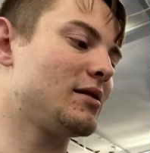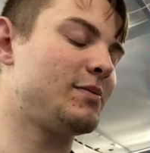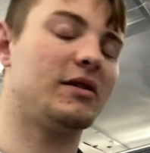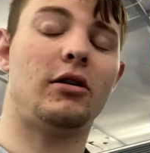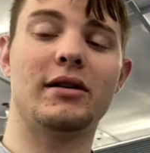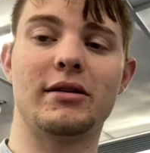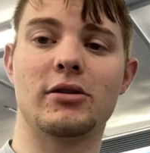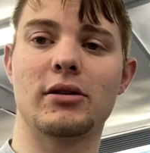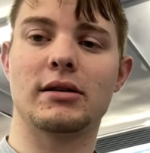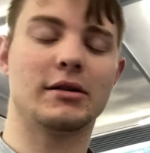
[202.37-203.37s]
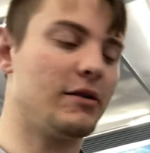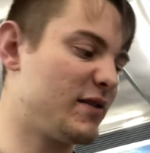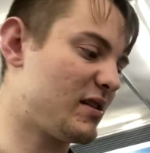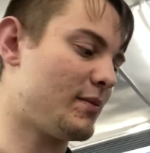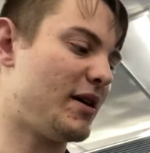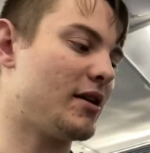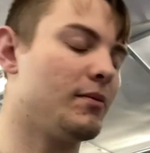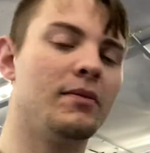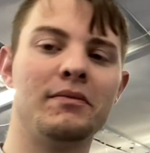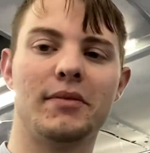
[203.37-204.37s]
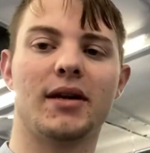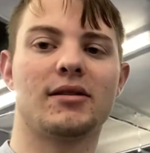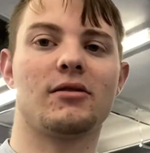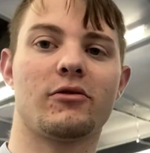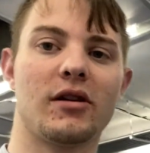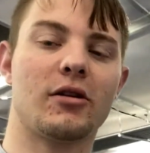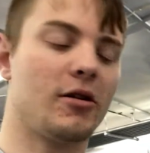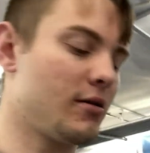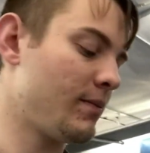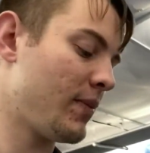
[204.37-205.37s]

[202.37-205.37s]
but all that dirt and stuff is at the bottom because of the grit guard.